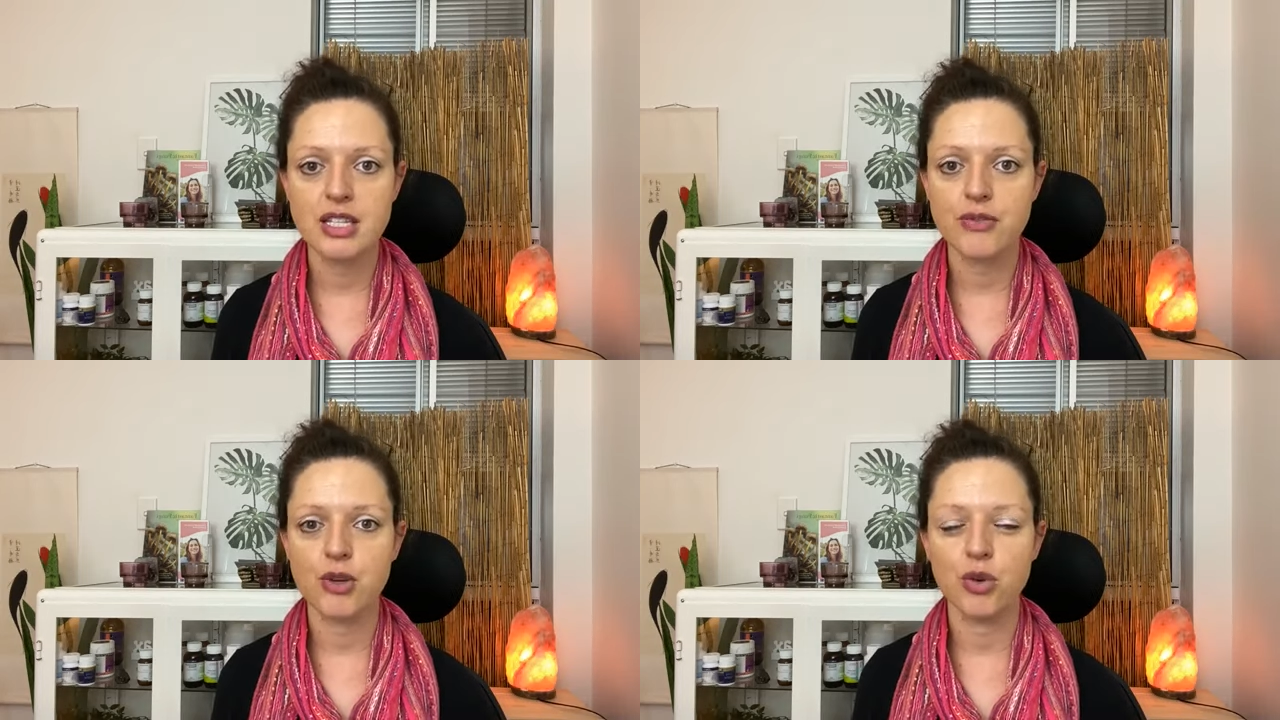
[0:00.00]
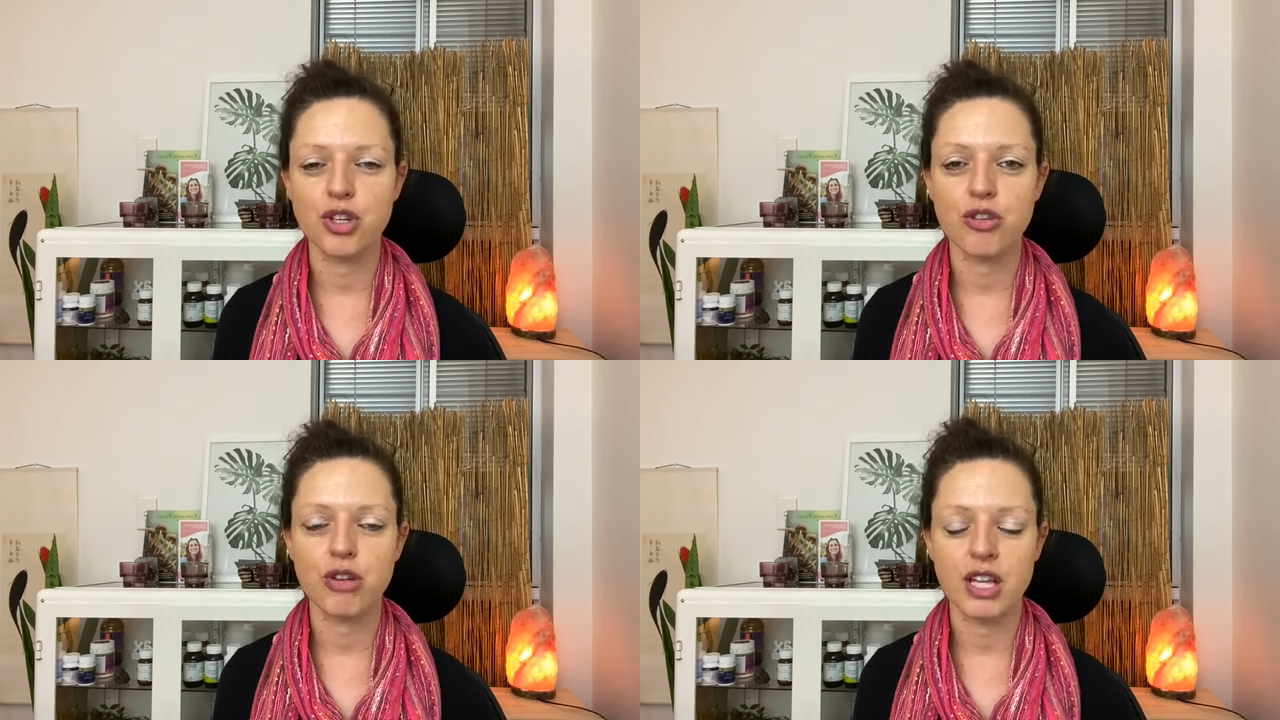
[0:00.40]
If you want
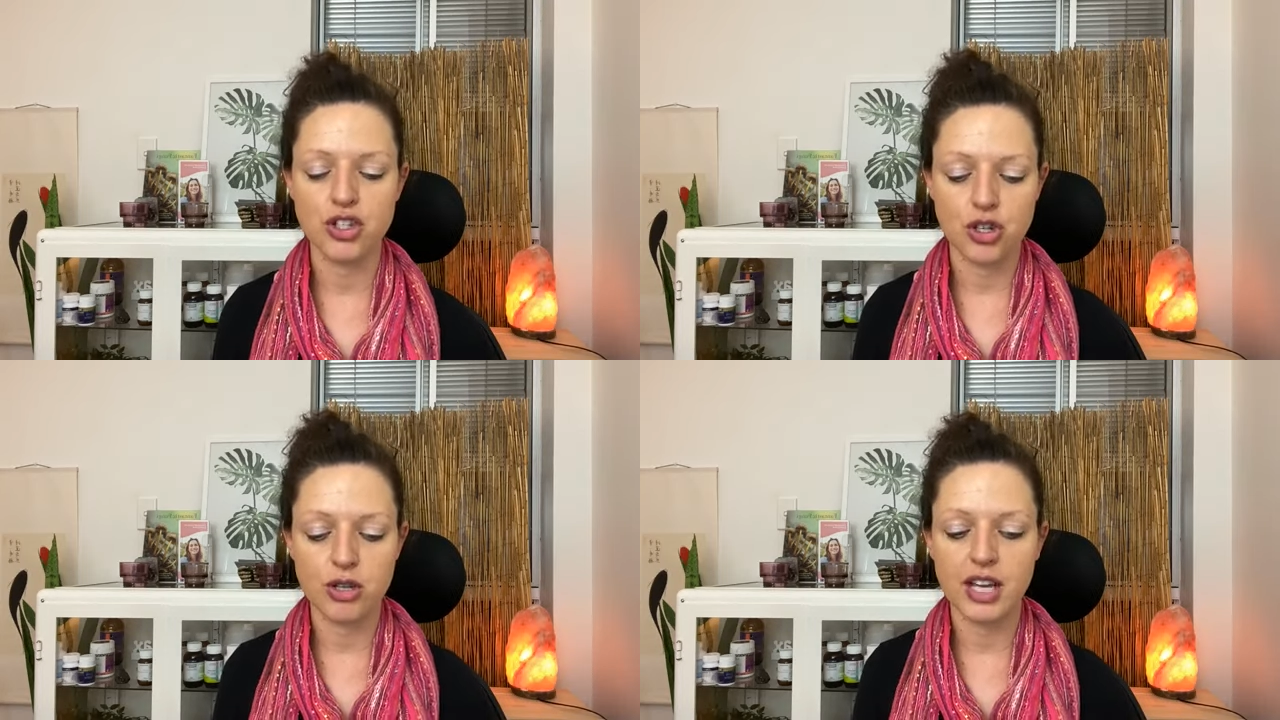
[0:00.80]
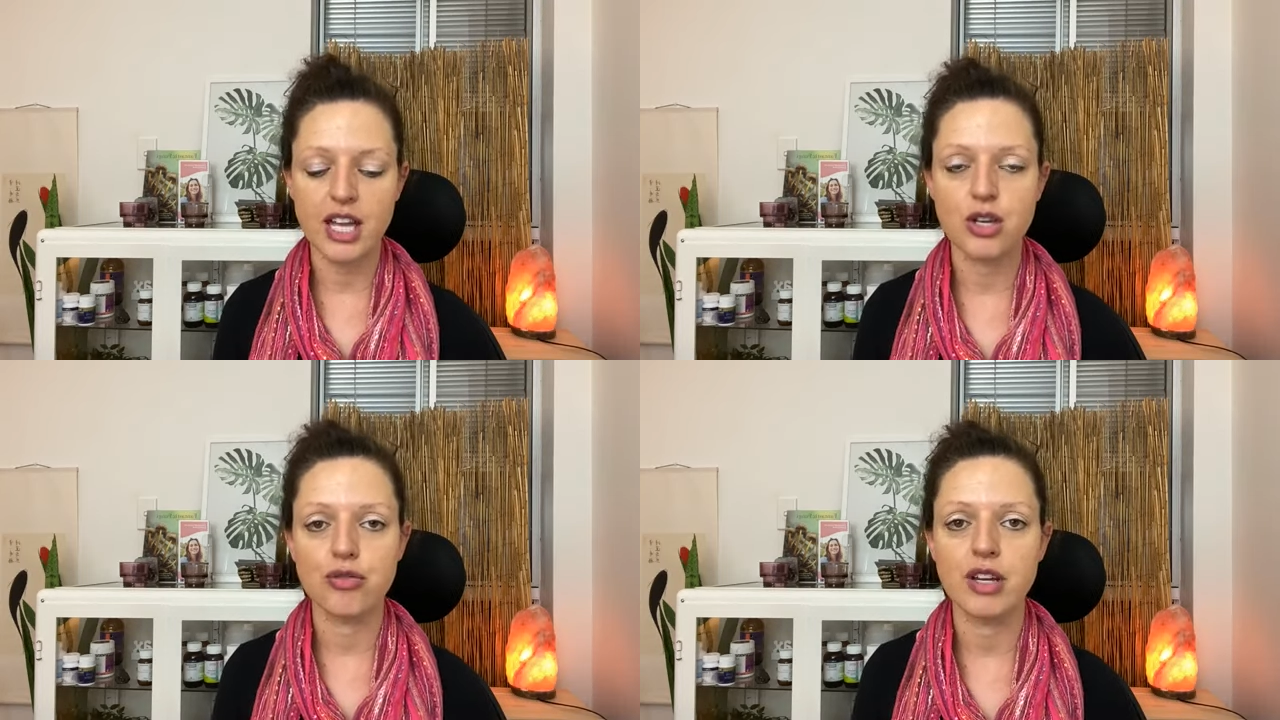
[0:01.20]
your greens, you can get
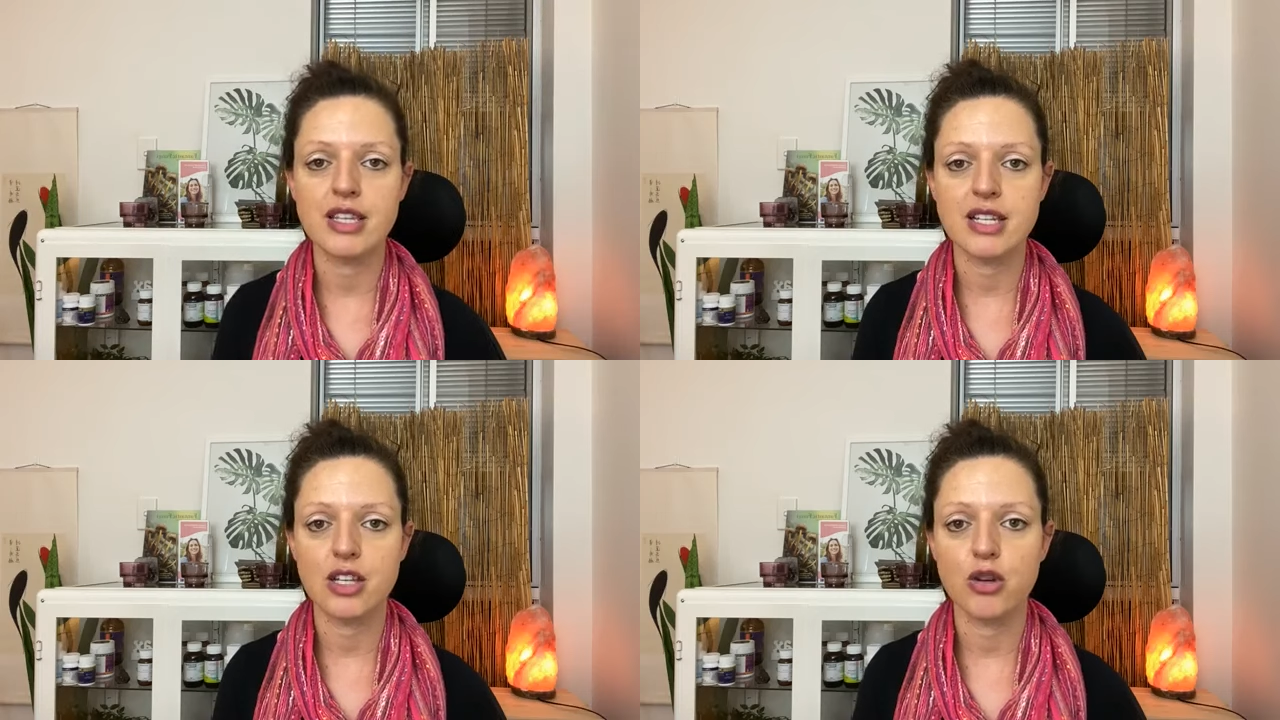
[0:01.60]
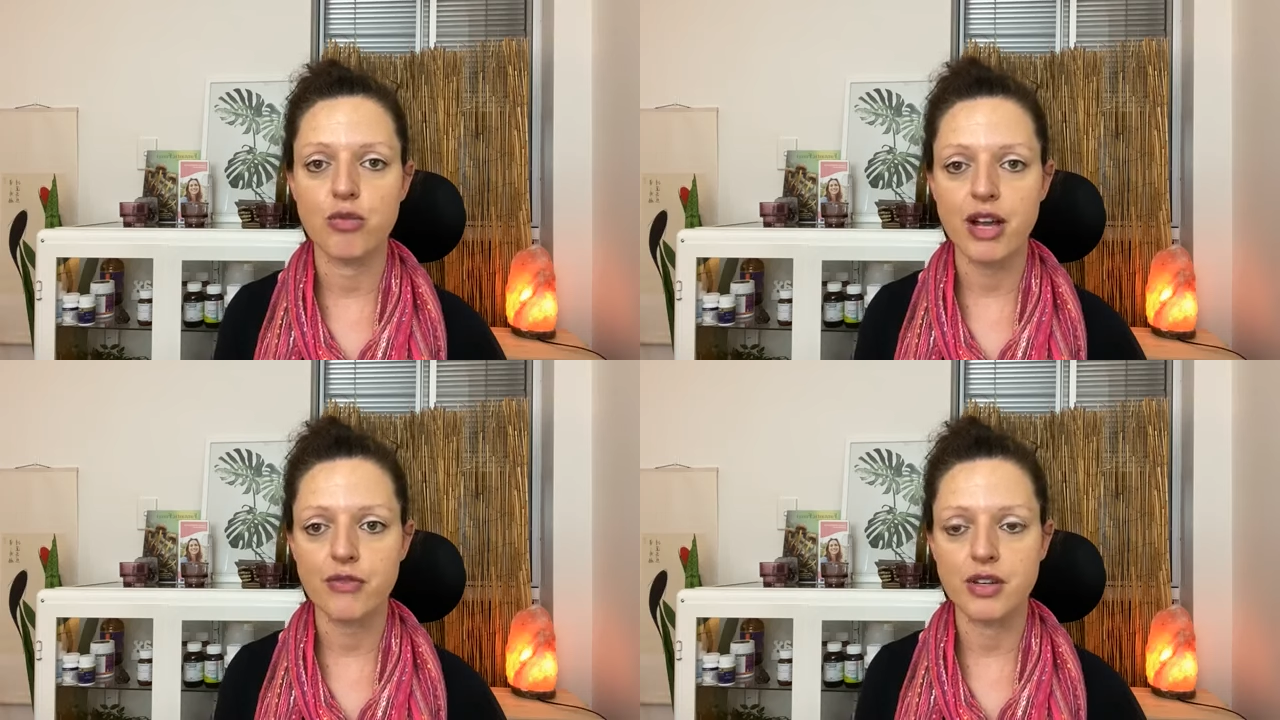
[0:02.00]
your greens in your
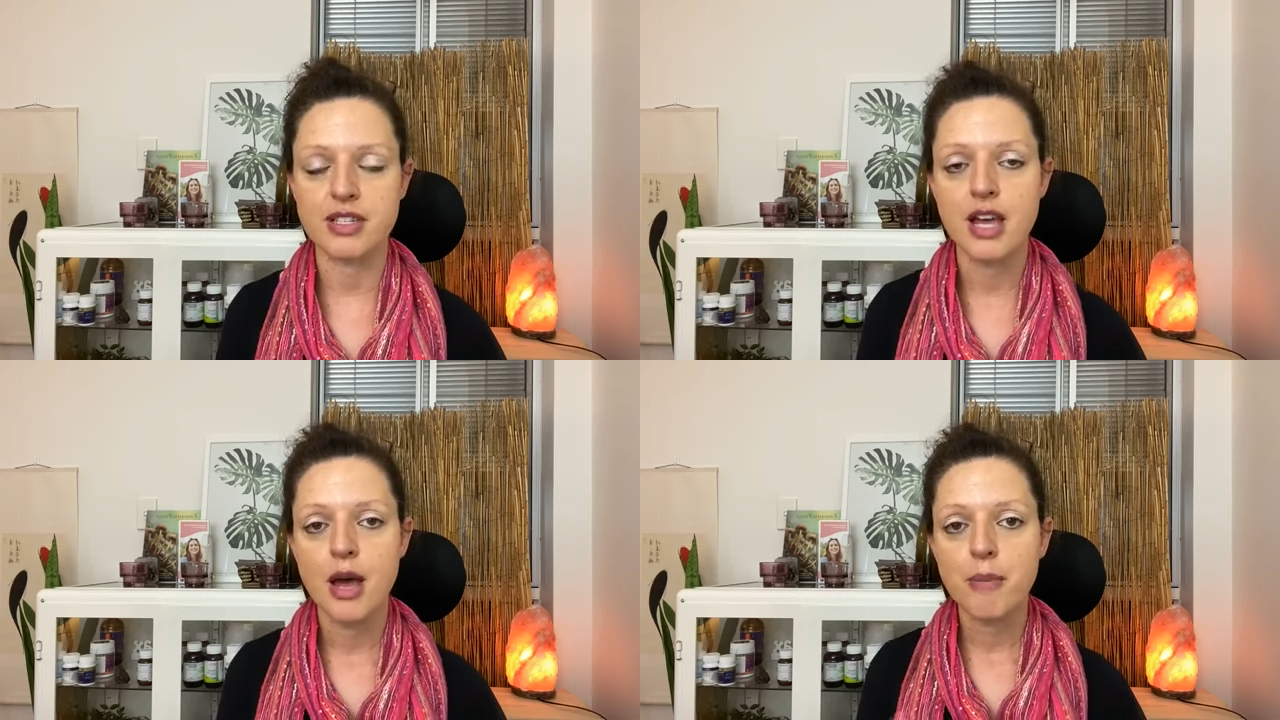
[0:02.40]
breakfast.